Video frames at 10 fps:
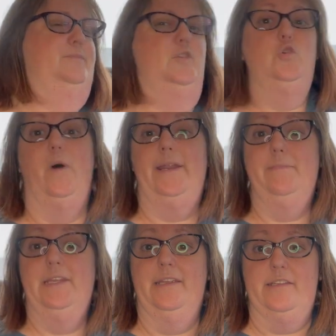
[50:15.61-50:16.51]
20
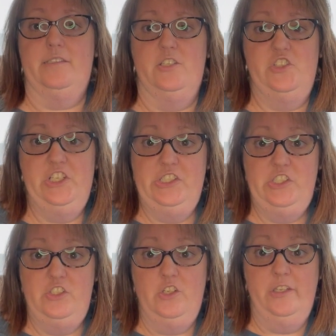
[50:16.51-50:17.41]
minutes. She
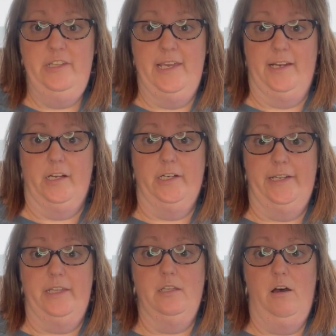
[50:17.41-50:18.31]
stood there
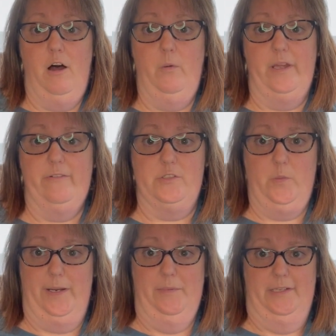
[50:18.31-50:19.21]
in the hallway for
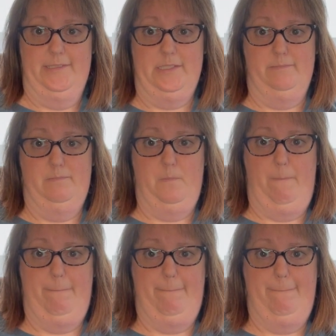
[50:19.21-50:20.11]
20 minutes.
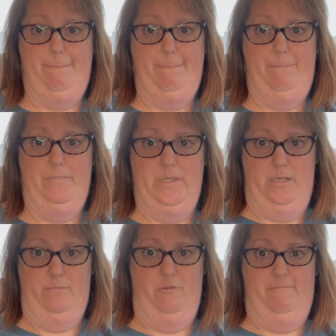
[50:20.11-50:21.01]

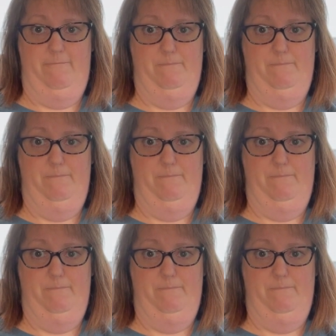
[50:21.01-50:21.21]
Didn't move.